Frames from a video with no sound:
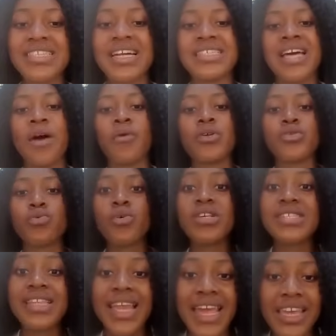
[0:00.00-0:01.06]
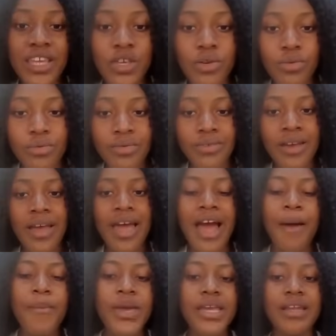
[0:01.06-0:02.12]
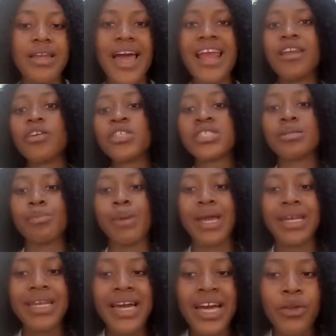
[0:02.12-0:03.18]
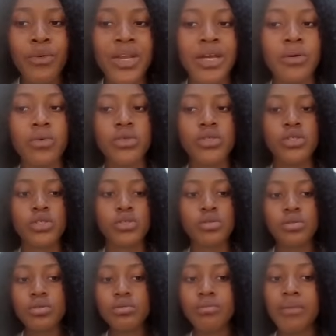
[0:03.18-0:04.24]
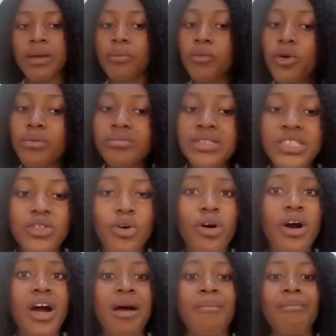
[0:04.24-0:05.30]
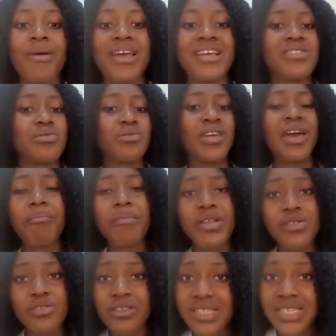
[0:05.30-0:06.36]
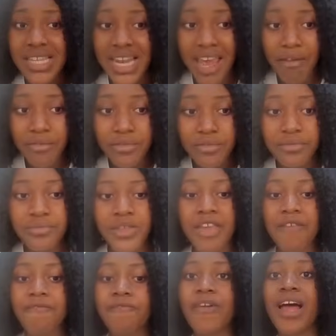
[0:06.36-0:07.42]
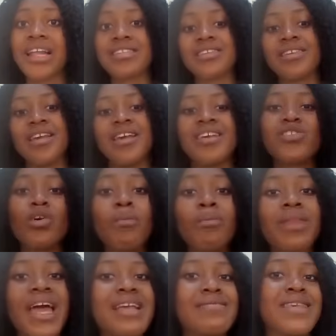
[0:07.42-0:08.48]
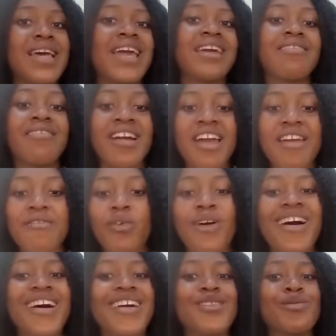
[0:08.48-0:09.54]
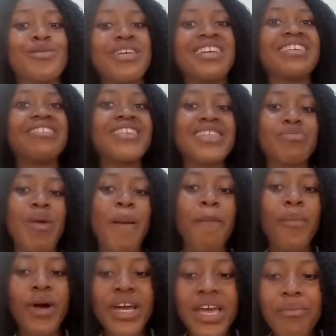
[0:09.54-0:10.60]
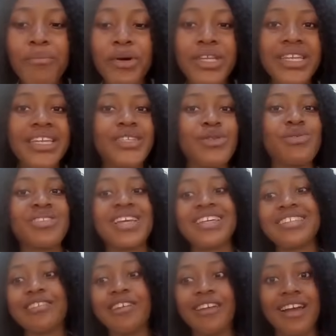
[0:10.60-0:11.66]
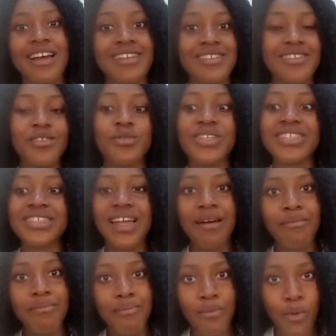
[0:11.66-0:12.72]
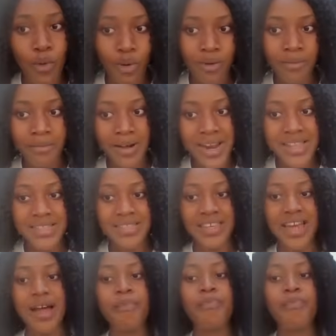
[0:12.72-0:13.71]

that I was once like you. I mean, I lost my dad when I was 2. My mom did all her best to get me to this level. In fact, sometimes I cry for her to increase my pocket money to $10. It was that poor, right? Yeah.